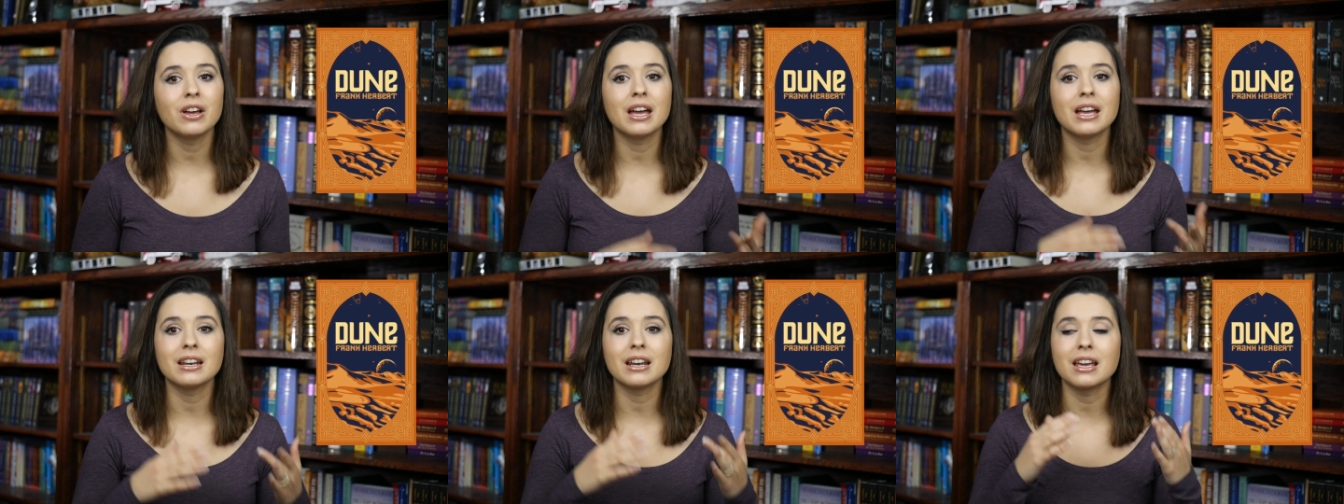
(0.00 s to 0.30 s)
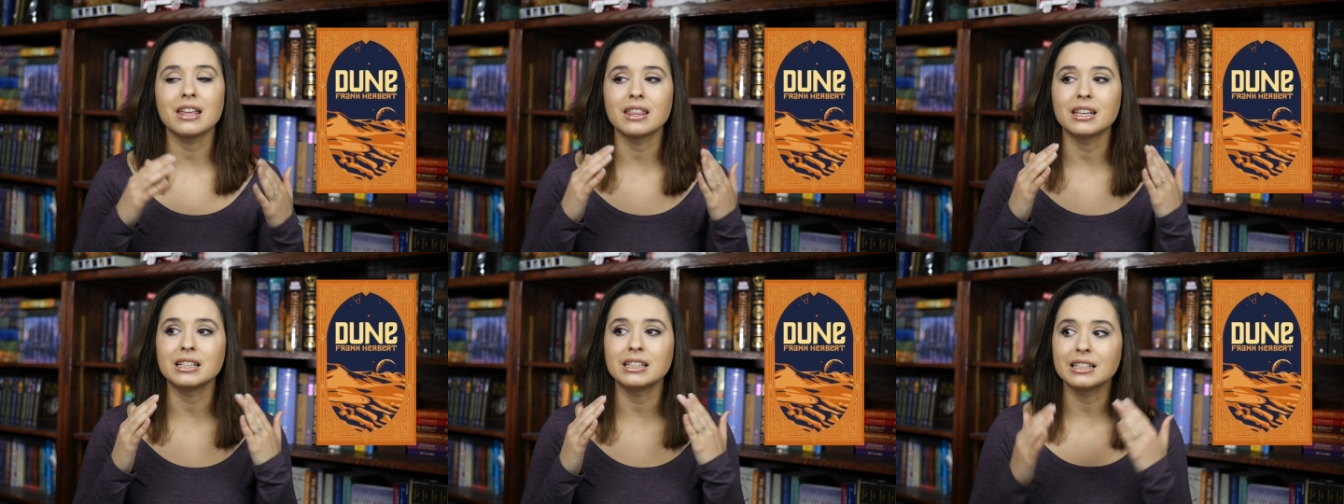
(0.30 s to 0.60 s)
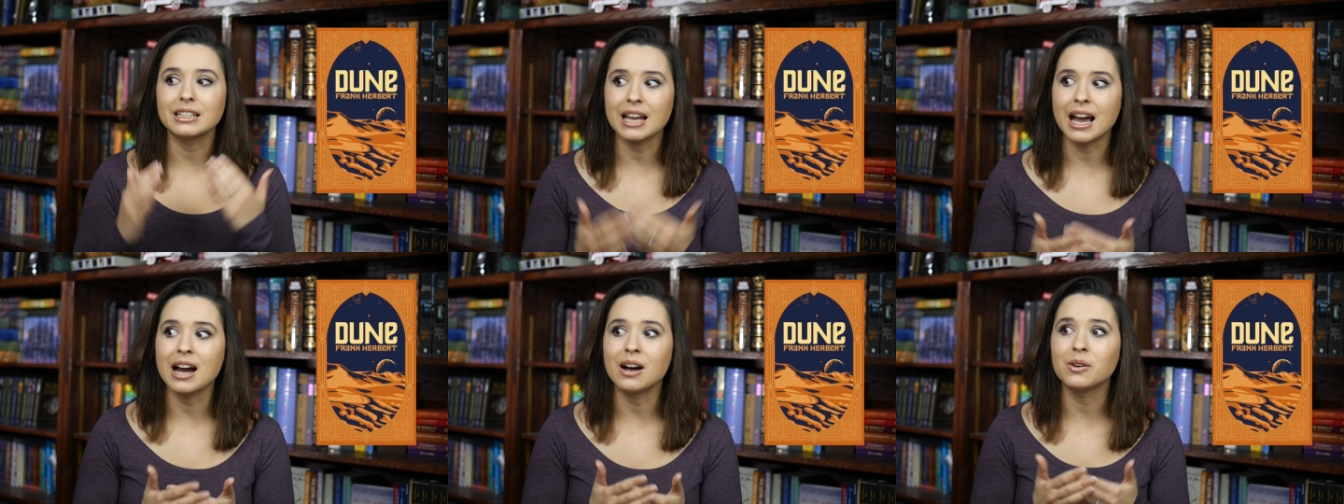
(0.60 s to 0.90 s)
and I think
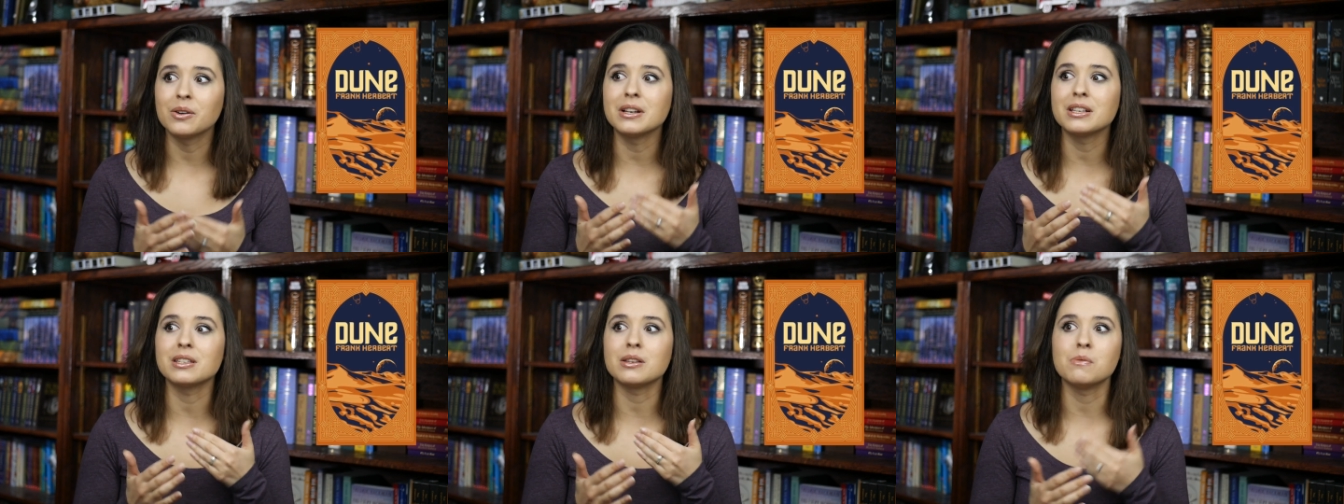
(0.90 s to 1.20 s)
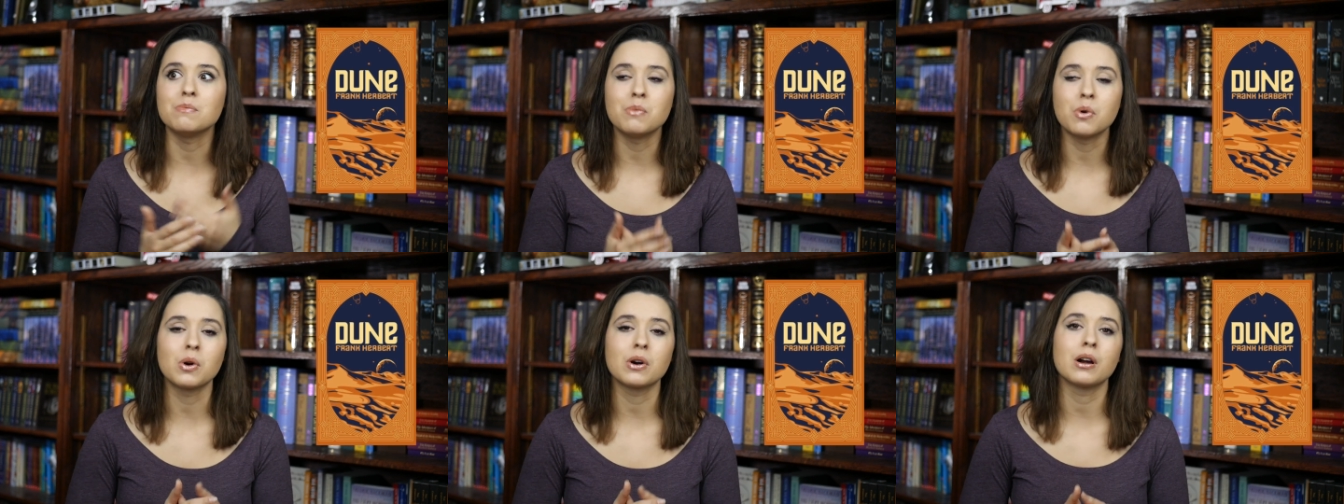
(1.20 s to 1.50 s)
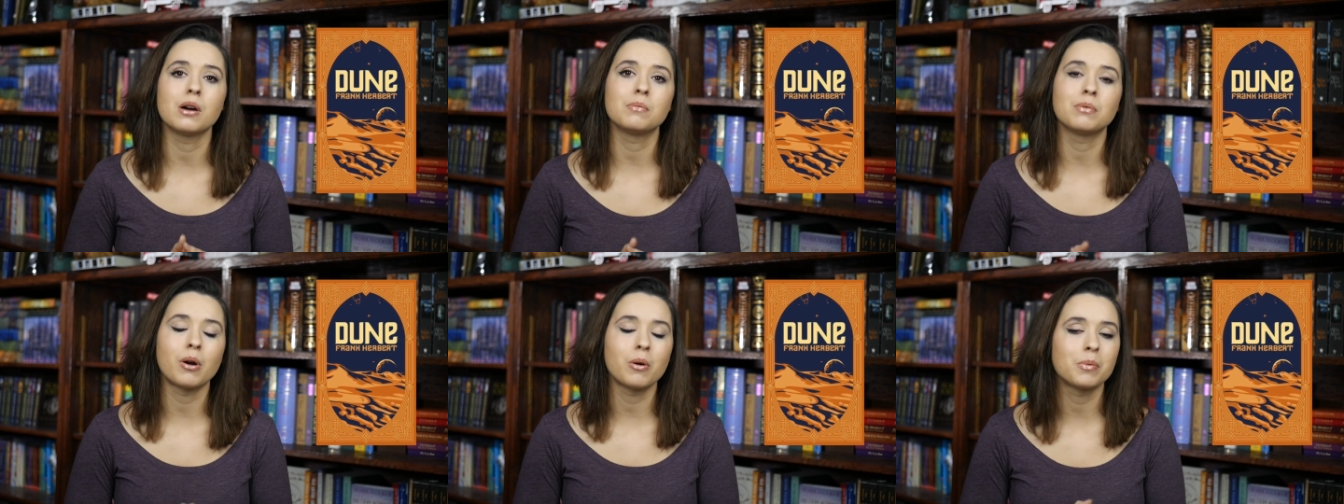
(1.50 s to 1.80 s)
now is a more
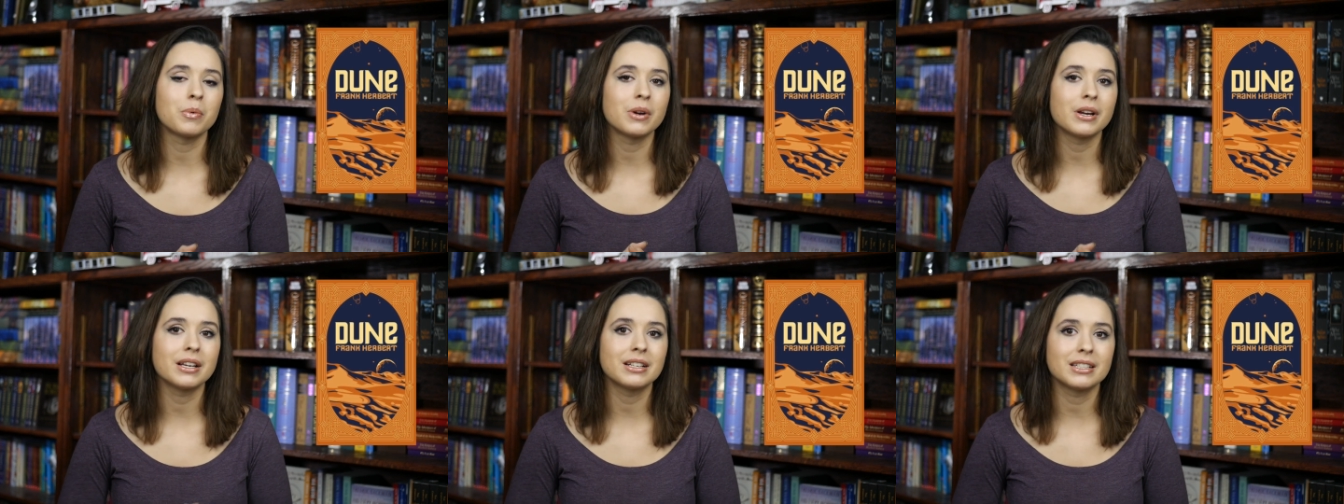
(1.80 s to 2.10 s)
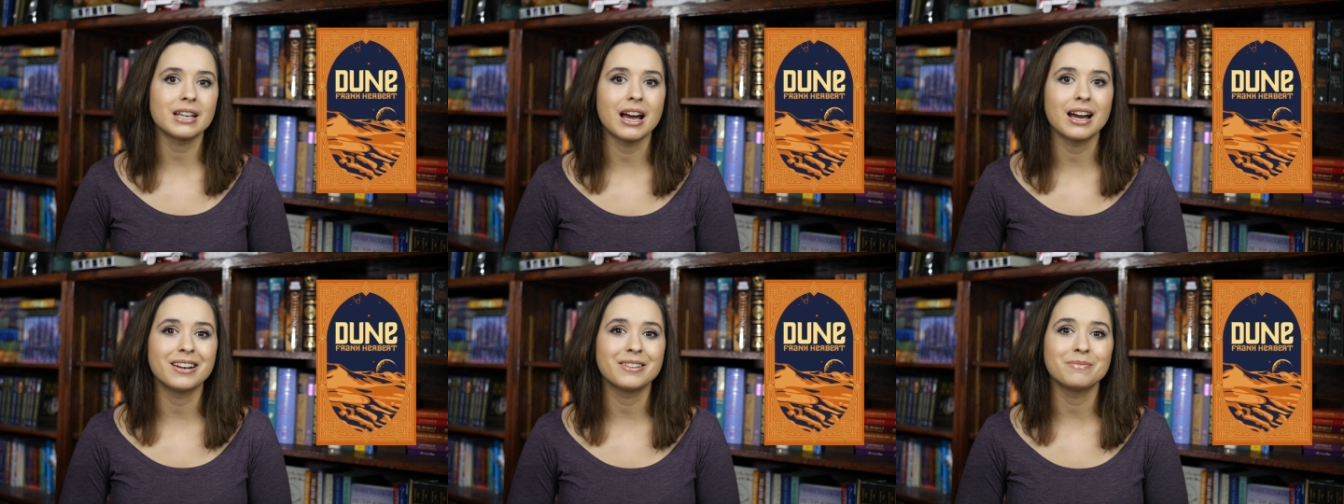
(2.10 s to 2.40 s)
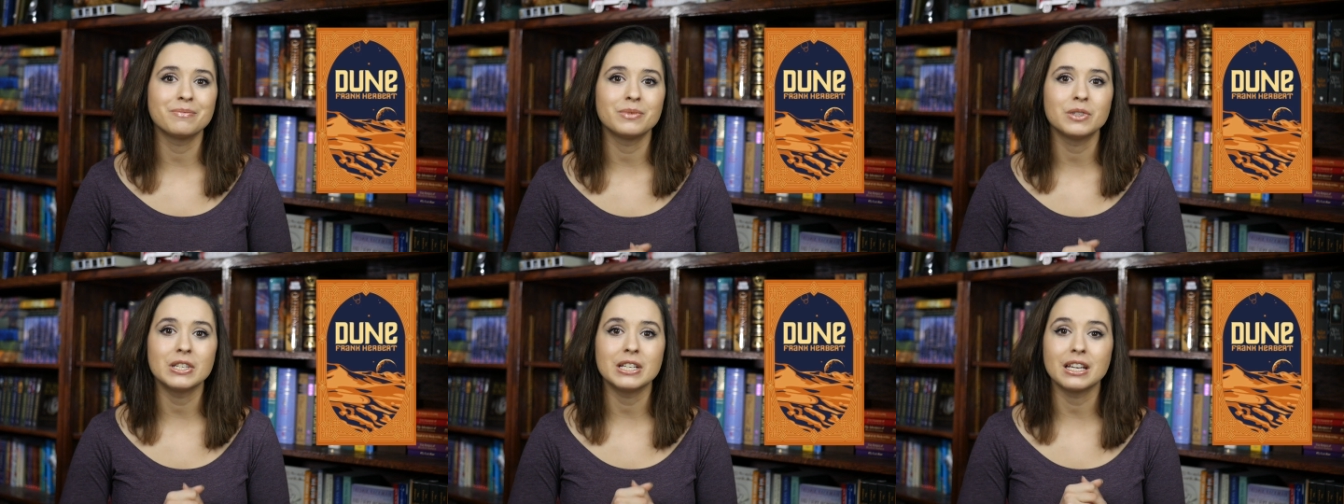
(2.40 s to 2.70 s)
appropriate
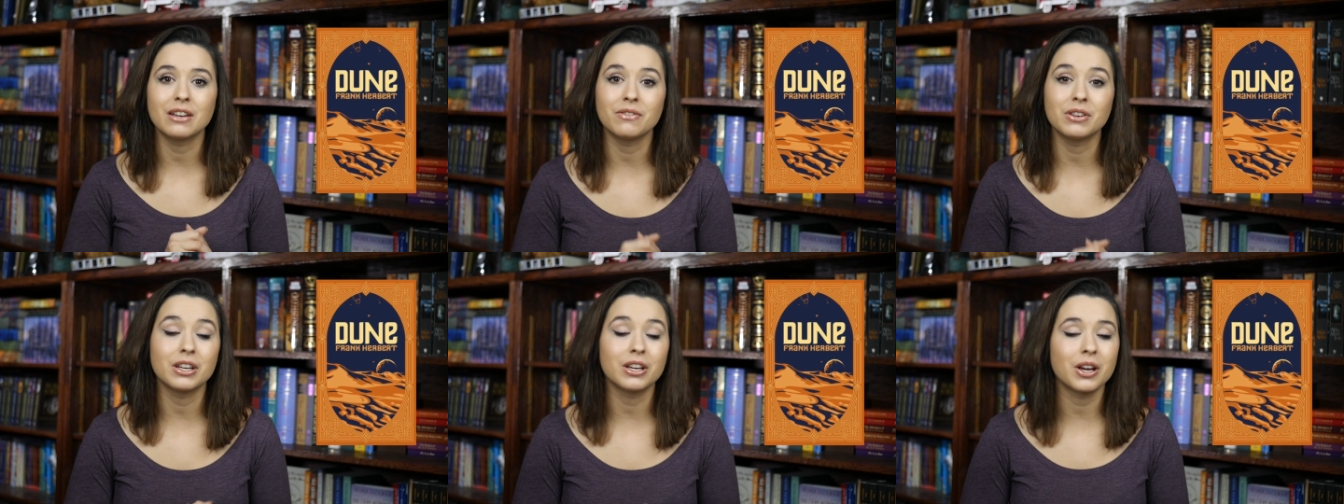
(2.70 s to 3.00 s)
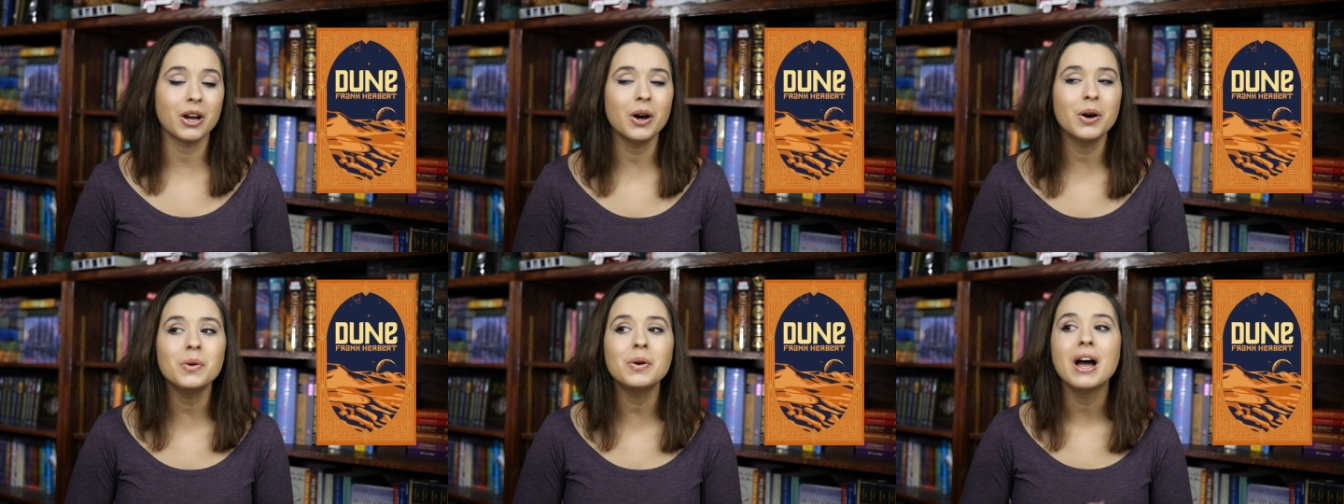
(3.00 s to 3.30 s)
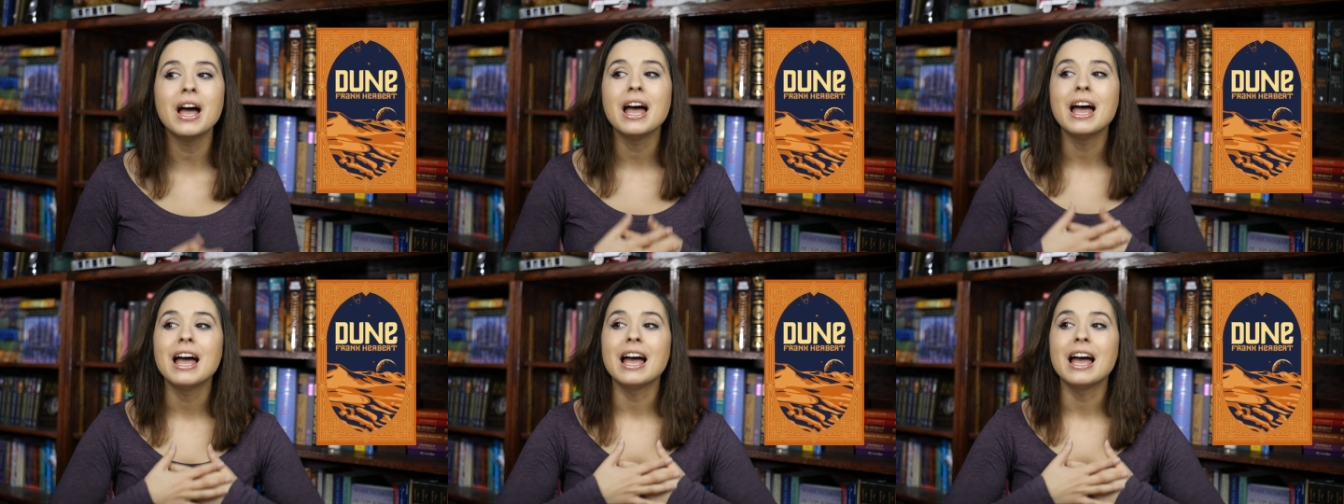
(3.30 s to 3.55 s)
time to give it a go,